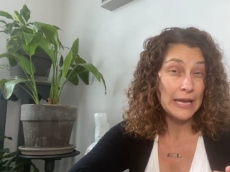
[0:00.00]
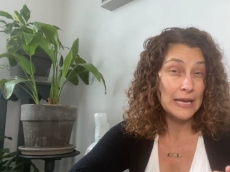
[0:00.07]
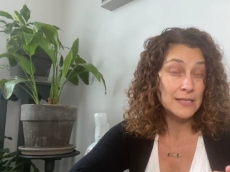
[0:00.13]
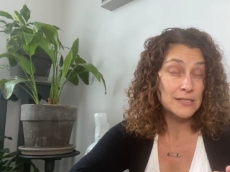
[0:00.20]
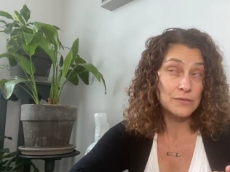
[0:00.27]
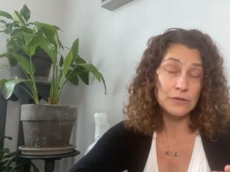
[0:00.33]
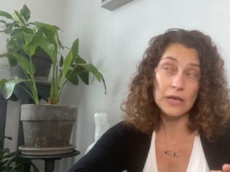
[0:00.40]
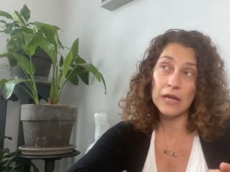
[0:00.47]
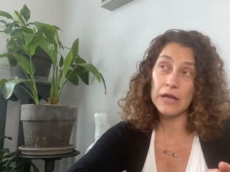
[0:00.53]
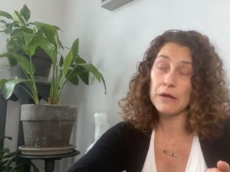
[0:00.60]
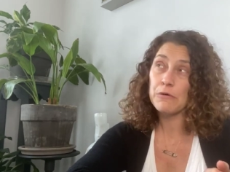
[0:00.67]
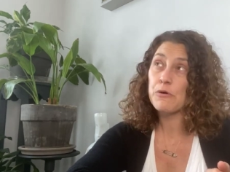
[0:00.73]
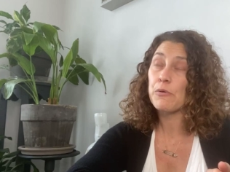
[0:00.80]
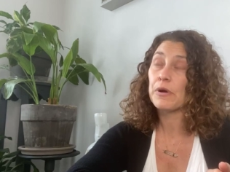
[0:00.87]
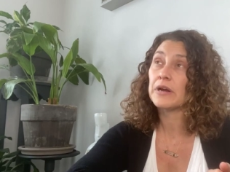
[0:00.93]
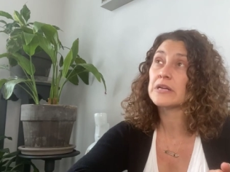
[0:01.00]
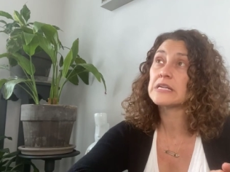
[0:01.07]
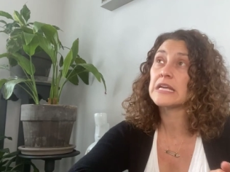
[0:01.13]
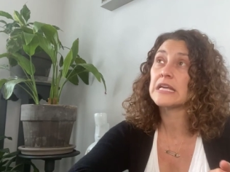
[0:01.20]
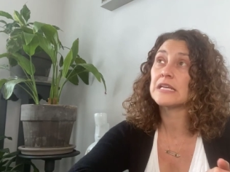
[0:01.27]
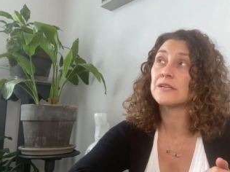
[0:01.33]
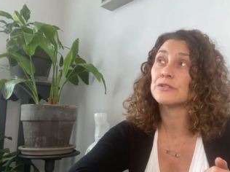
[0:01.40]
Because Aquarian
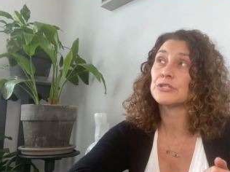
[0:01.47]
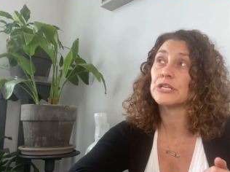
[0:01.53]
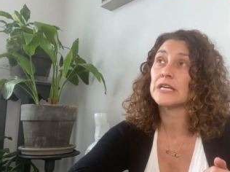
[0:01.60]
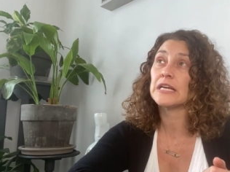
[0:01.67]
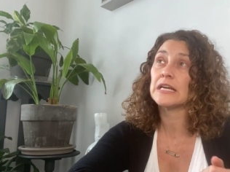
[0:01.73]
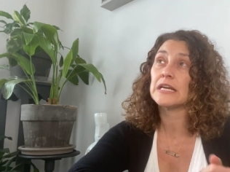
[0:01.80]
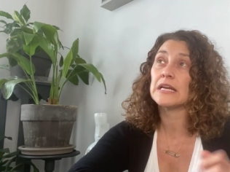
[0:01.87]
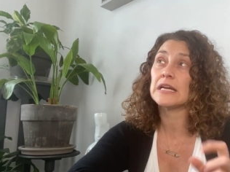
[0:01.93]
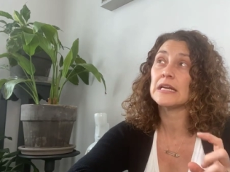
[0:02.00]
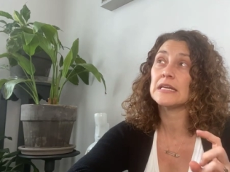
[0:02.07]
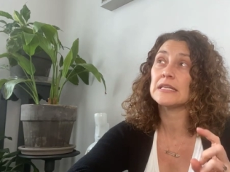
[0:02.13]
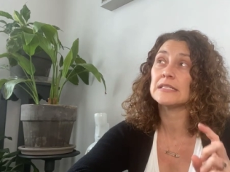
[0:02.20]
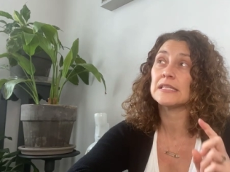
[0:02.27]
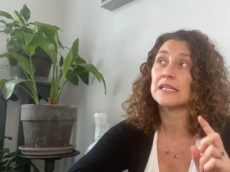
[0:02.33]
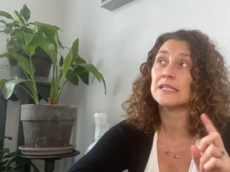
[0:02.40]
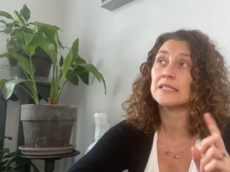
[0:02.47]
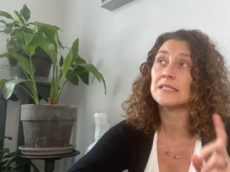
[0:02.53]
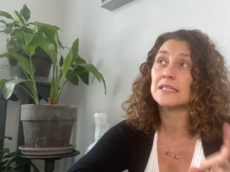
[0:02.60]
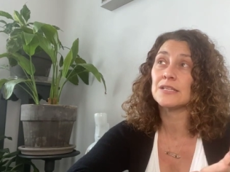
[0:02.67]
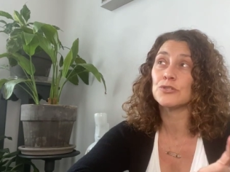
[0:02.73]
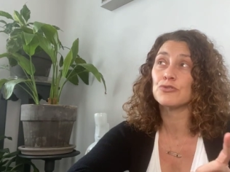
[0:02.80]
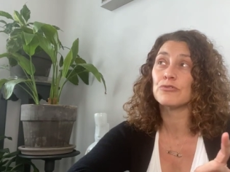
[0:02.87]
energy is
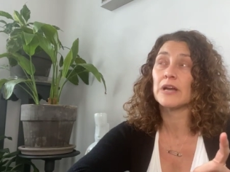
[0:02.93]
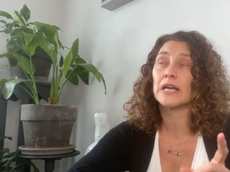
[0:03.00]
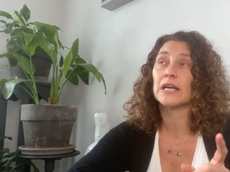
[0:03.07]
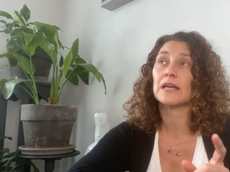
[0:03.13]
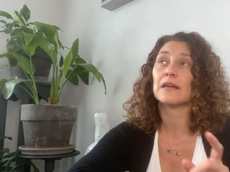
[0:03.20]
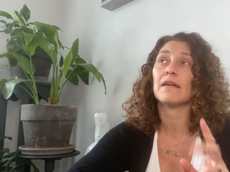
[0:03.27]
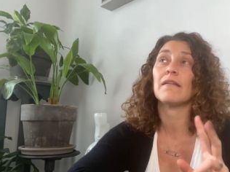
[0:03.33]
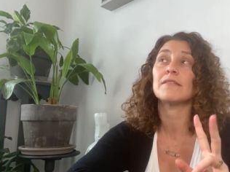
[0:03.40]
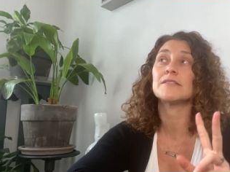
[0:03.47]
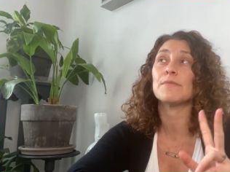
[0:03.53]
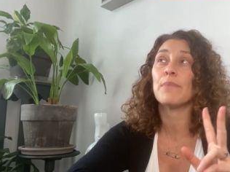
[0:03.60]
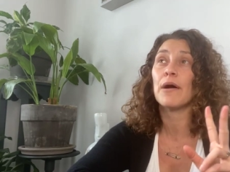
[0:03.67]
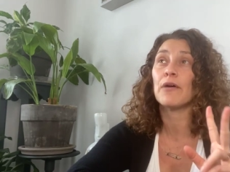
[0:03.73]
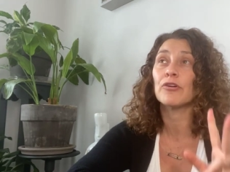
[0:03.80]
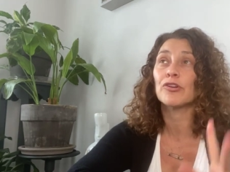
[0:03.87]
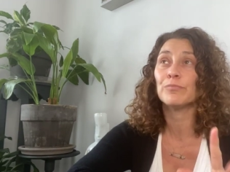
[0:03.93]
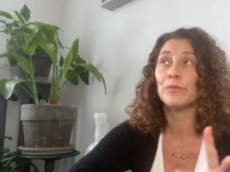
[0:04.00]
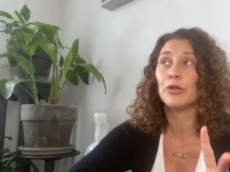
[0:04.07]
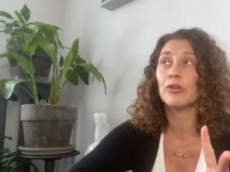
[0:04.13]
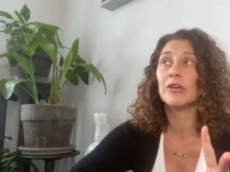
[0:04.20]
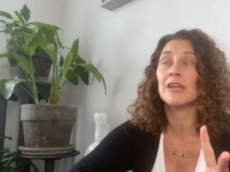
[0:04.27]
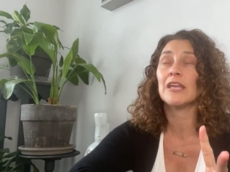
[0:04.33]
eccentric. It's about
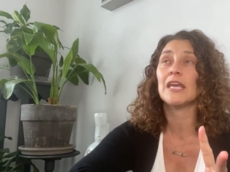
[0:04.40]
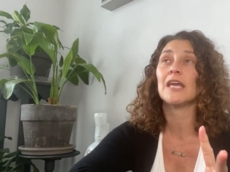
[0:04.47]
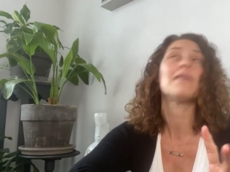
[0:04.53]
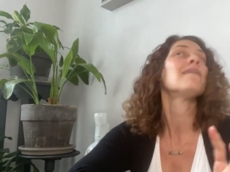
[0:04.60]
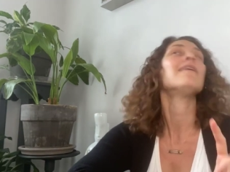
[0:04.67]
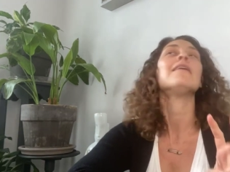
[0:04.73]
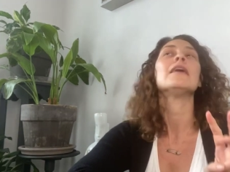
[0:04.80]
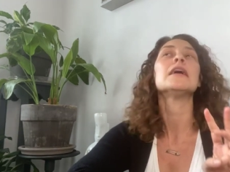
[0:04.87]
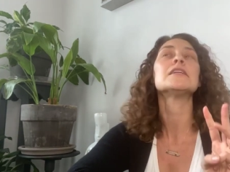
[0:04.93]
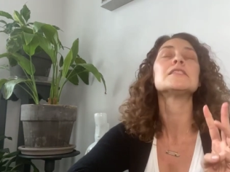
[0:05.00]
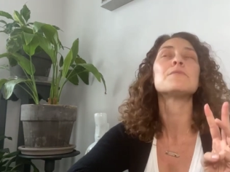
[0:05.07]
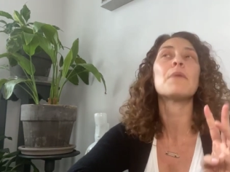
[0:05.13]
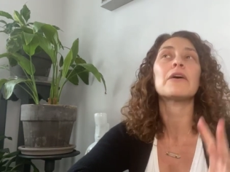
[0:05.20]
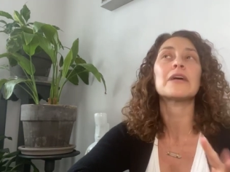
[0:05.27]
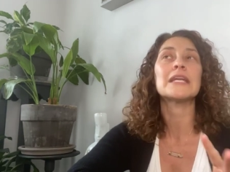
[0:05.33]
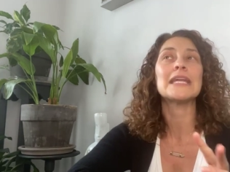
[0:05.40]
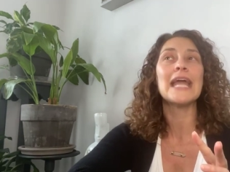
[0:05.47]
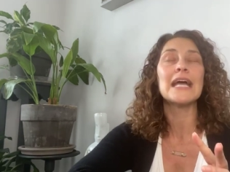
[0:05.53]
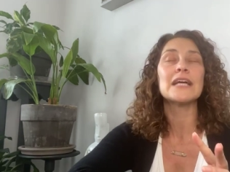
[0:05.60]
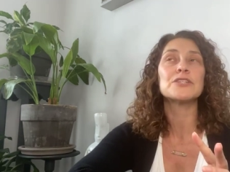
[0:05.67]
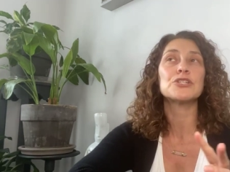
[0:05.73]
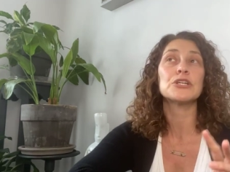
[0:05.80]
community. It's about
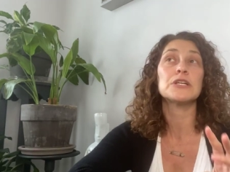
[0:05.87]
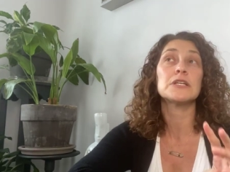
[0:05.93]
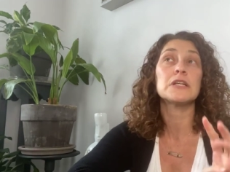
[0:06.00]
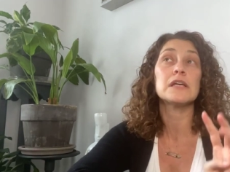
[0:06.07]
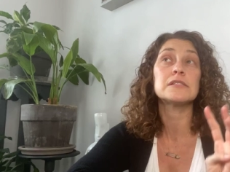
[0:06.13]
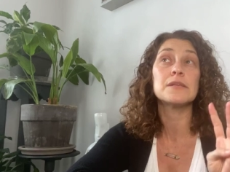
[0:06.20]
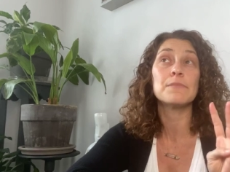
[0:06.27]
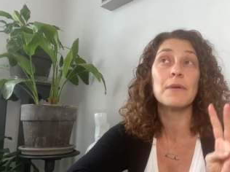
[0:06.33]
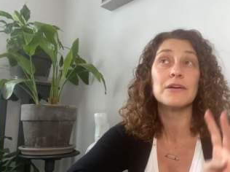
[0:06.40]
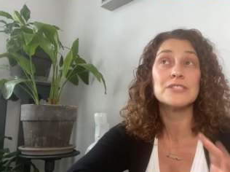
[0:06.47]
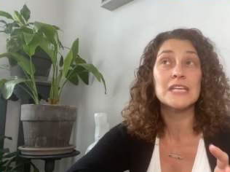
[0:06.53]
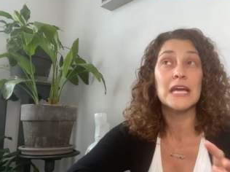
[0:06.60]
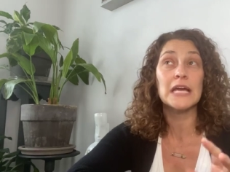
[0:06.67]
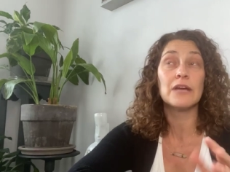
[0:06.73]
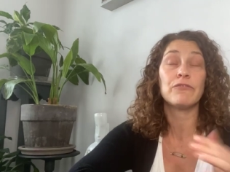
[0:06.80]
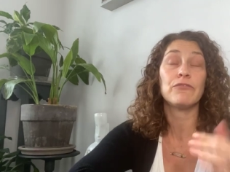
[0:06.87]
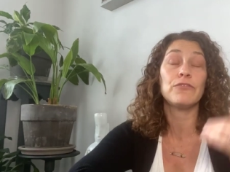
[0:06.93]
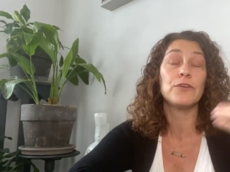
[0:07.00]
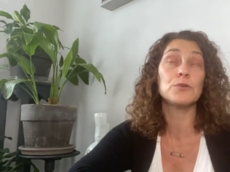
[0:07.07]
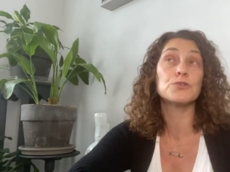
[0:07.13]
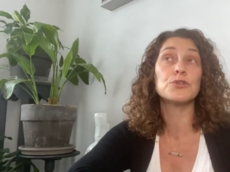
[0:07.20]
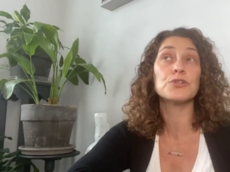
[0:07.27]
connection. It's about
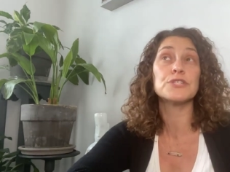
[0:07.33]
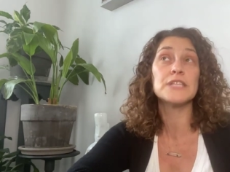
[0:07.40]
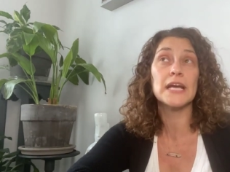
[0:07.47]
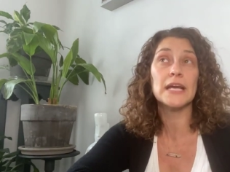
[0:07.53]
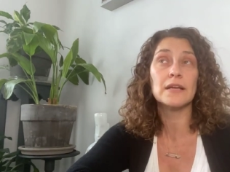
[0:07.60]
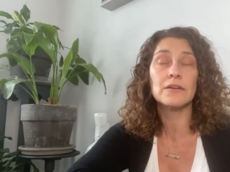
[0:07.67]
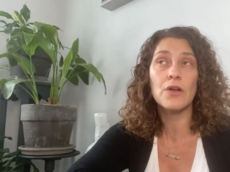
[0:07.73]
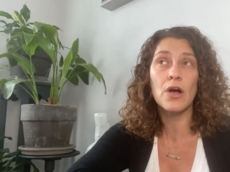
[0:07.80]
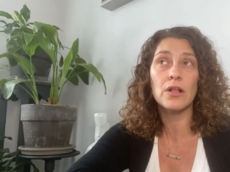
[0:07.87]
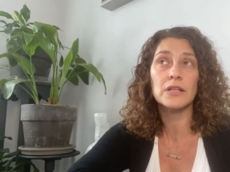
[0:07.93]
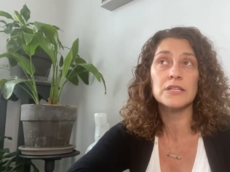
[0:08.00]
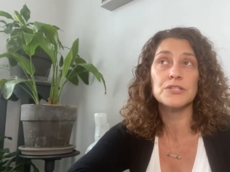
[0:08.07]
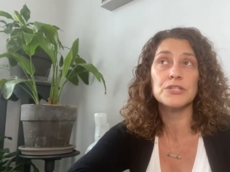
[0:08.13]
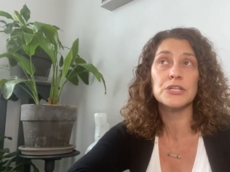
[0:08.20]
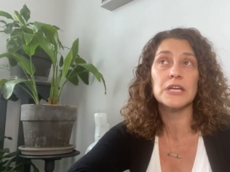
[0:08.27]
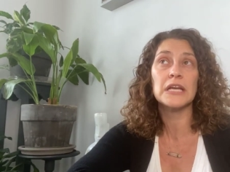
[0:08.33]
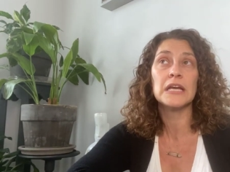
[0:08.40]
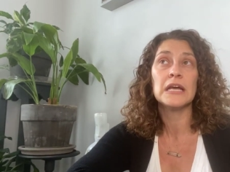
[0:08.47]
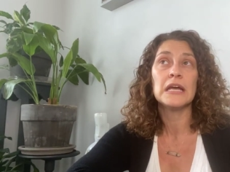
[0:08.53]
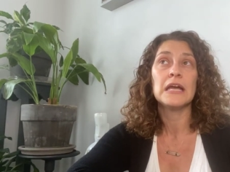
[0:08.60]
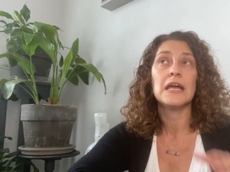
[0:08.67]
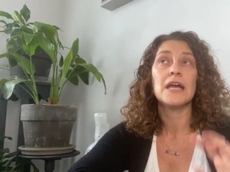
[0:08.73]
future
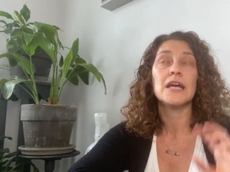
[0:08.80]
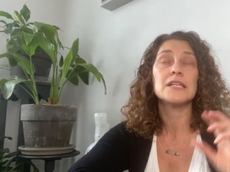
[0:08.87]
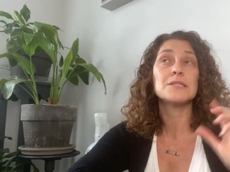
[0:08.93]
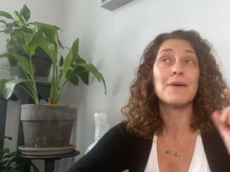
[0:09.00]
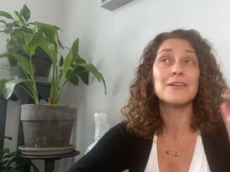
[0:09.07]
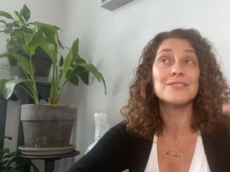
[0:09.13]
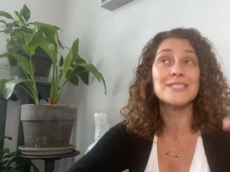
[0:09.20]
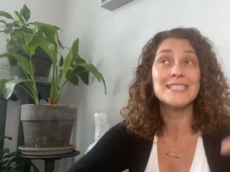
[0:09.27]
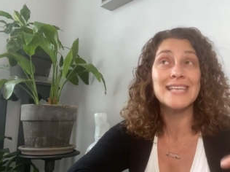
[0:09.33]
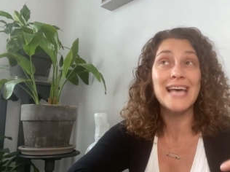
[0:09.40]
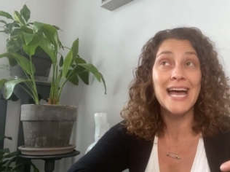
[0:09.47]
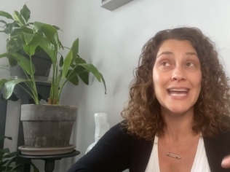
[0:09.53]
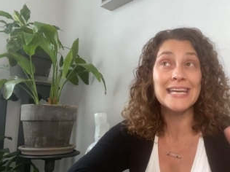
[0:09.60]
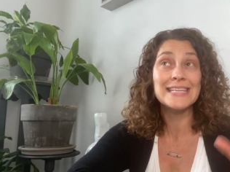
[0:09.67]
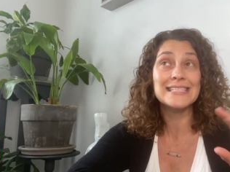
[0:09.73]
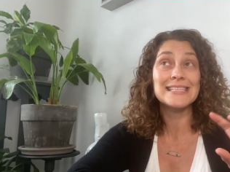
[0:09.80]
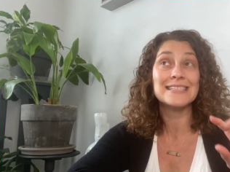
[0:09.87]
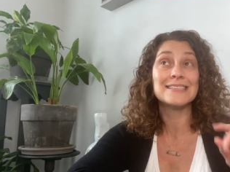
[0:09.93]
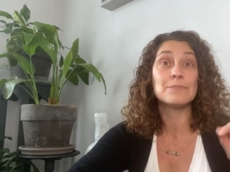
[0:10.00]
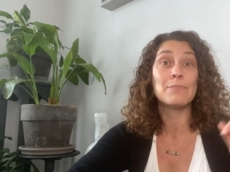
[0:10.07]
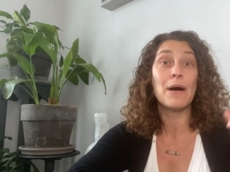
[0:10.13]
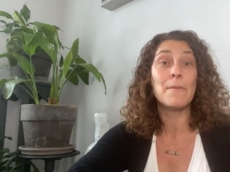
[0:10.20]
technology. It's about science.
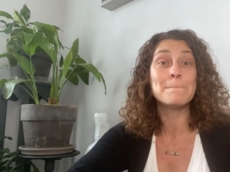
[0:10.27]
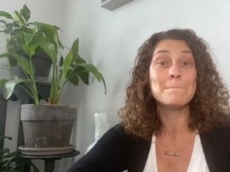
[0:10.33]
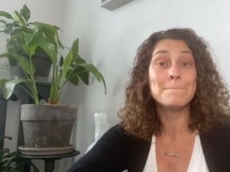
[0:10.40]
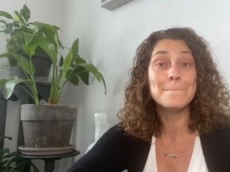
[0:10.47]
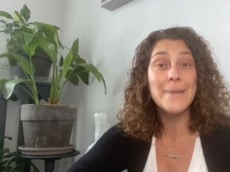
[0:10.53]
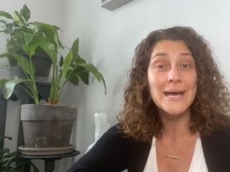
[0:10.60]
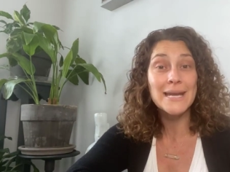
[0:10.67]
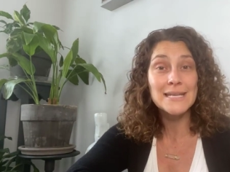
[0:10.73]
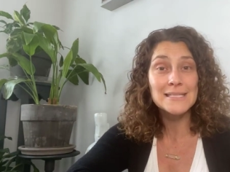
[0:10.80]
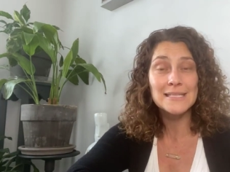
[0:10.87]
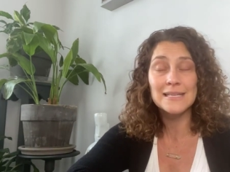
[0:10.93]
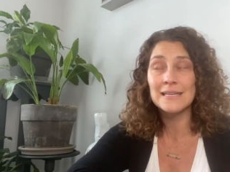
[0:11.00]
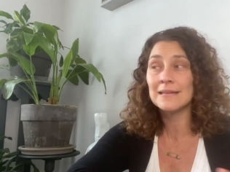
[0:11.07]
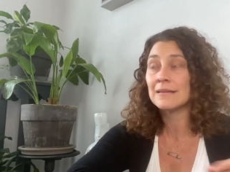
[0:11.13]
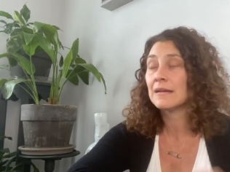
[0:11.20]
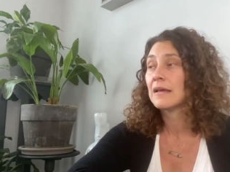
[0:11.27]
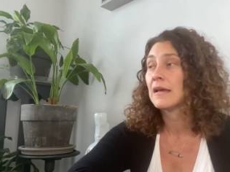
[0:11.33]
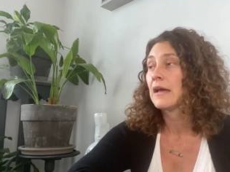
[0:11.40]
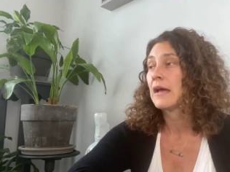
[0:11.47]
It's about medicine.